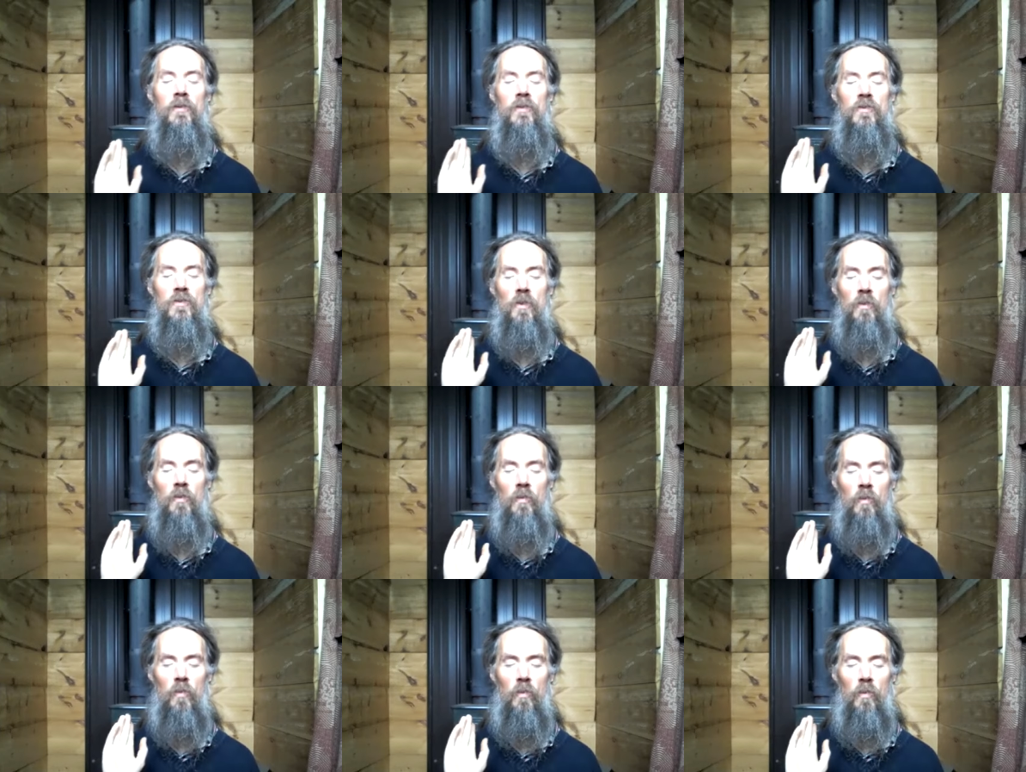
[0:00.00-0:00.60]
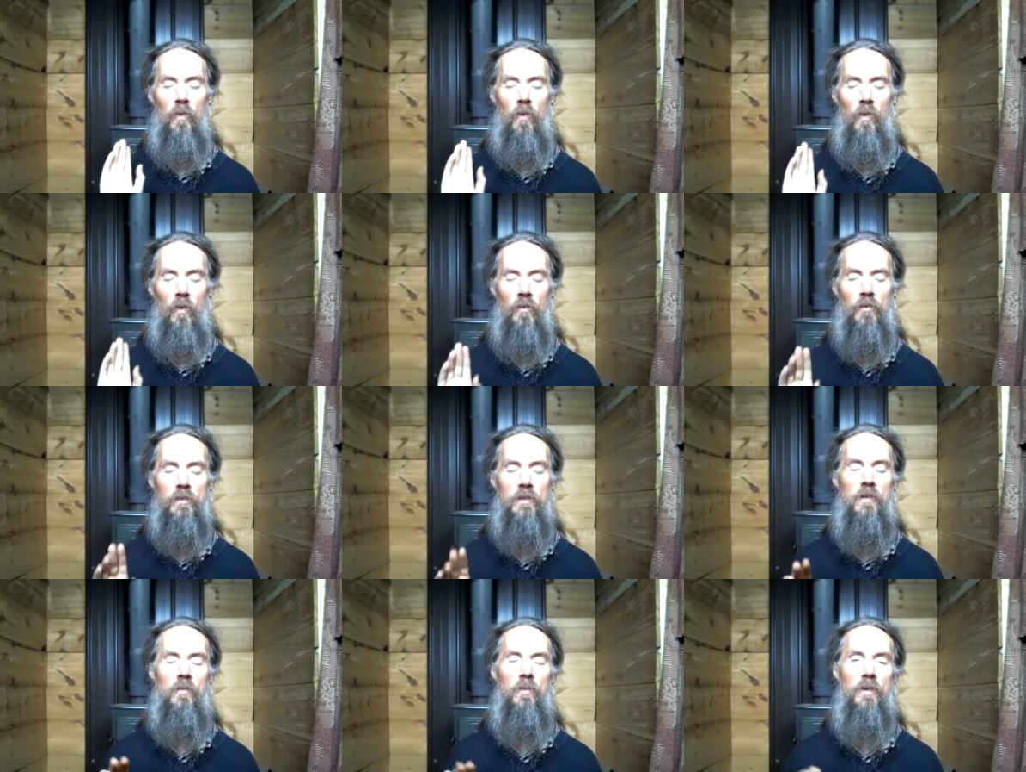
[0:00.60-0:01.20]
So
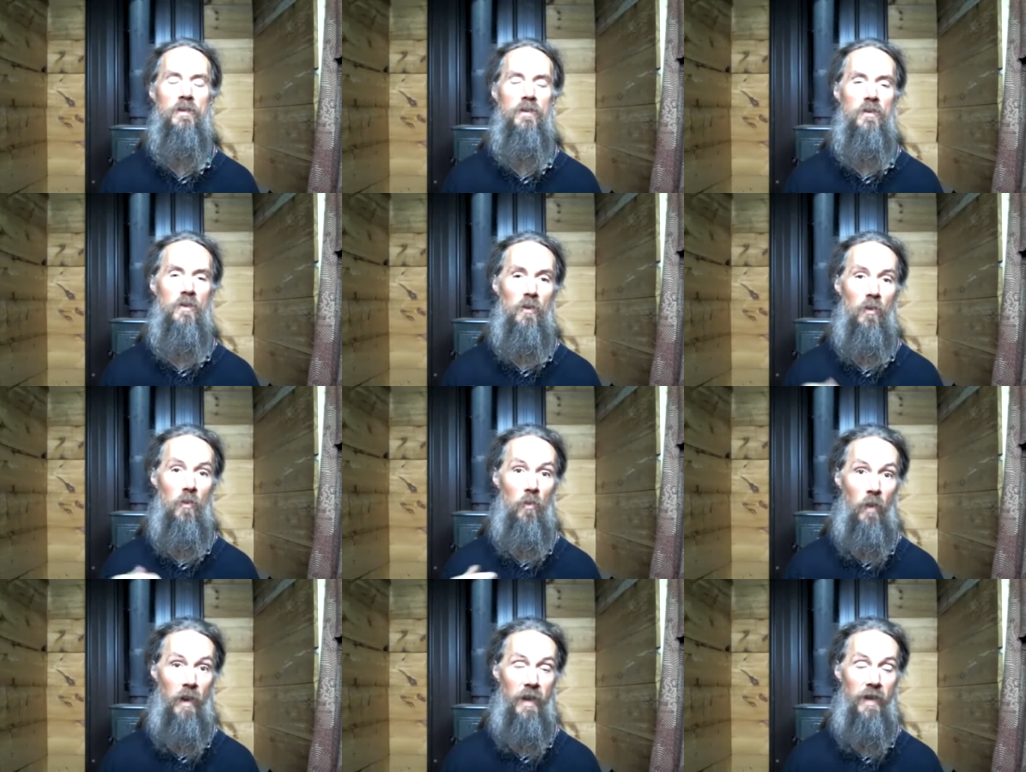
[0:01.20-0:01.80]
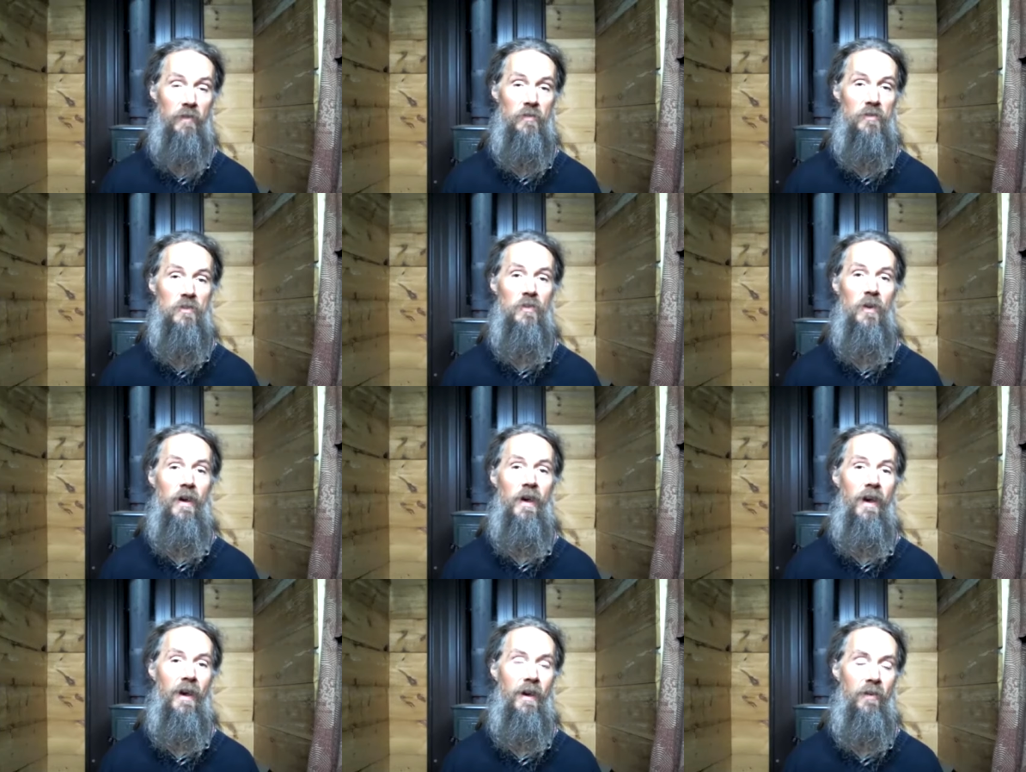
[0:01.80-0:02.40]
only when you're awake do
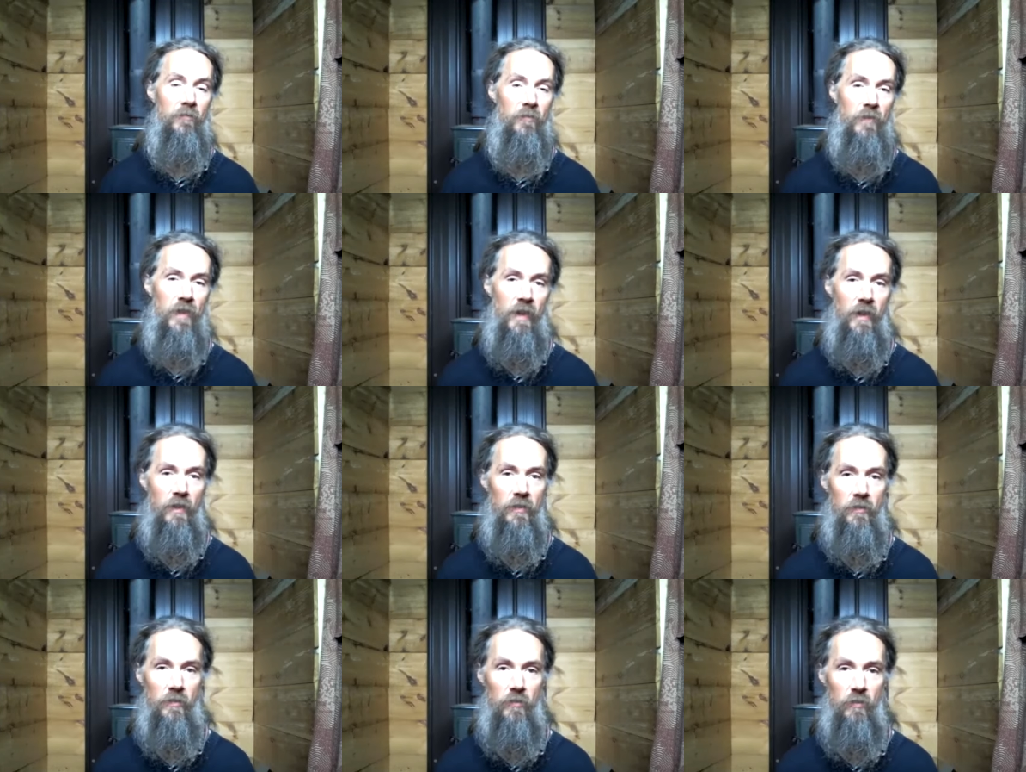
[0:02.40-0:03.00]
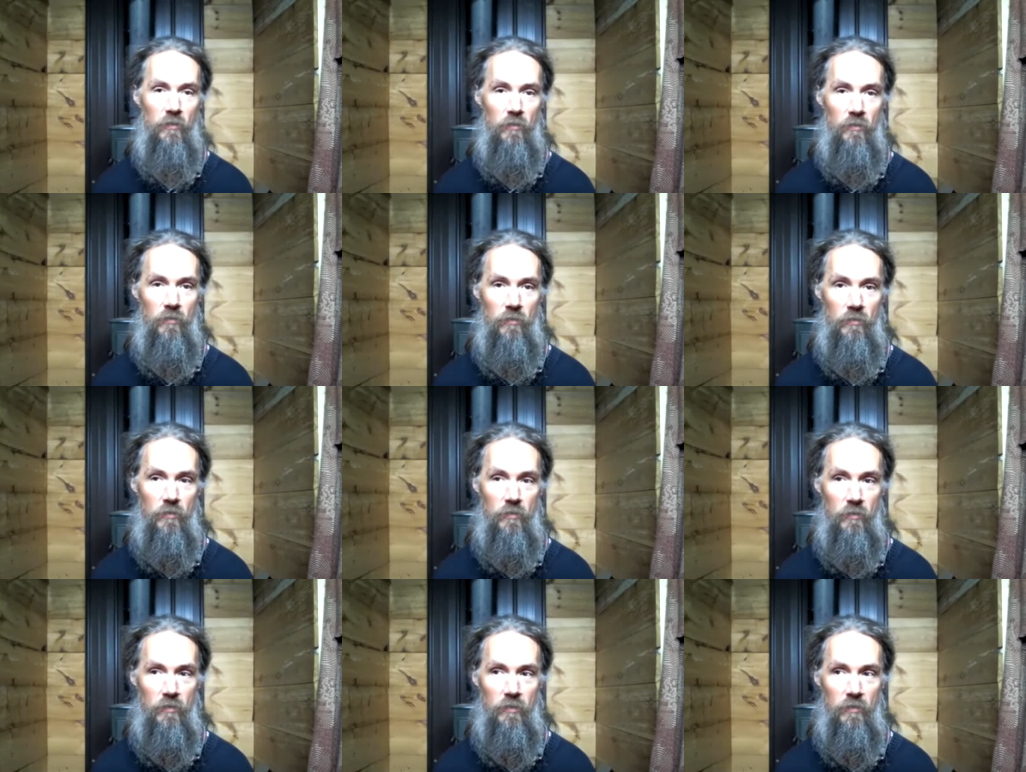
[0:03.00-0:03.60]
you have that
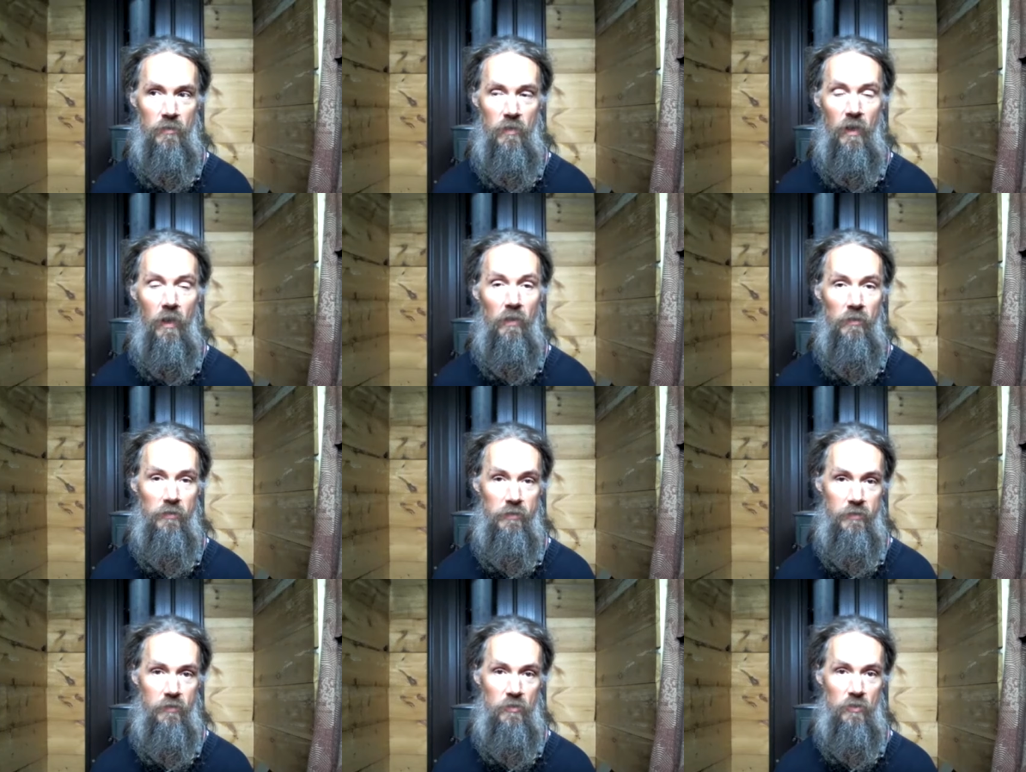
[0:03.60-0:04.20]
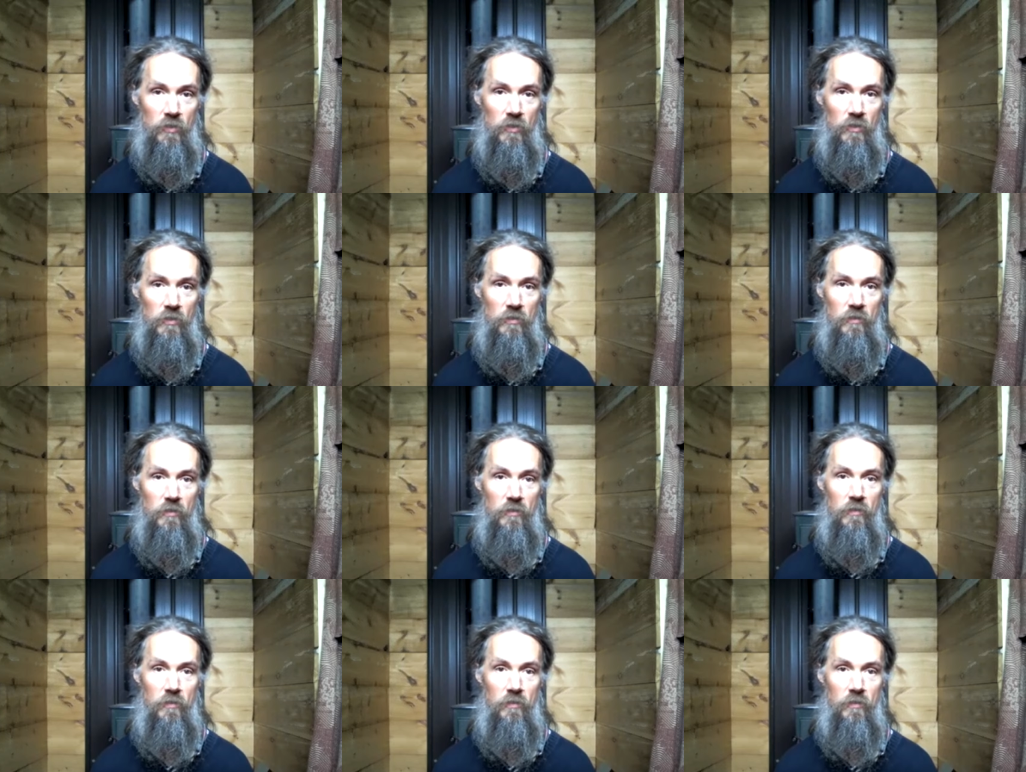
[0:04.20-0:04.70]
knowledge.